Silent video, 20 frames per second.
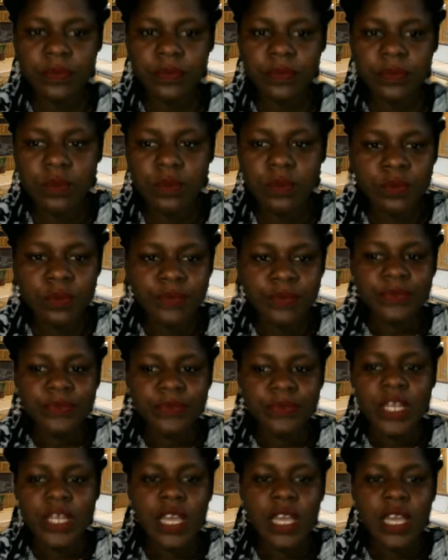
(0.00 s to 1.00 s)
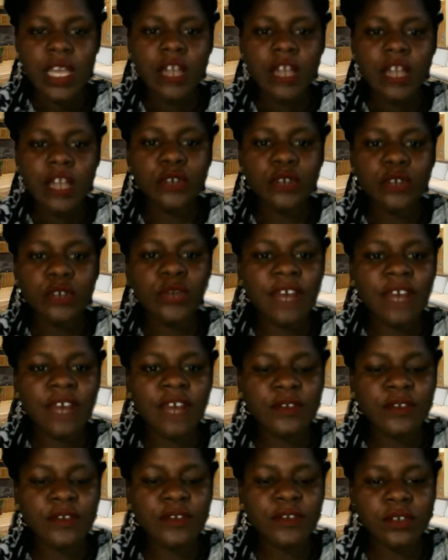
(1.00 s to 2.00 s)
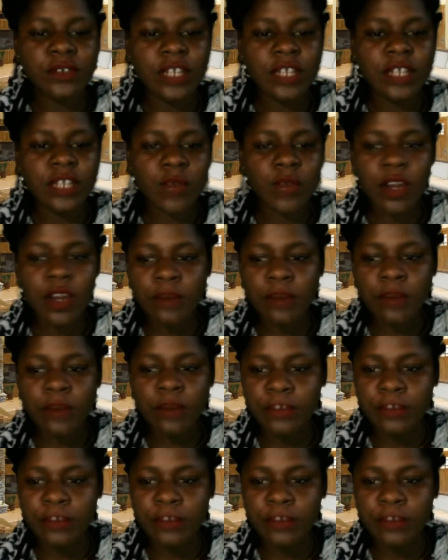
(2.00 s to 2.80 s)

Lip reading: Hello, good afternoon, and welcome to my live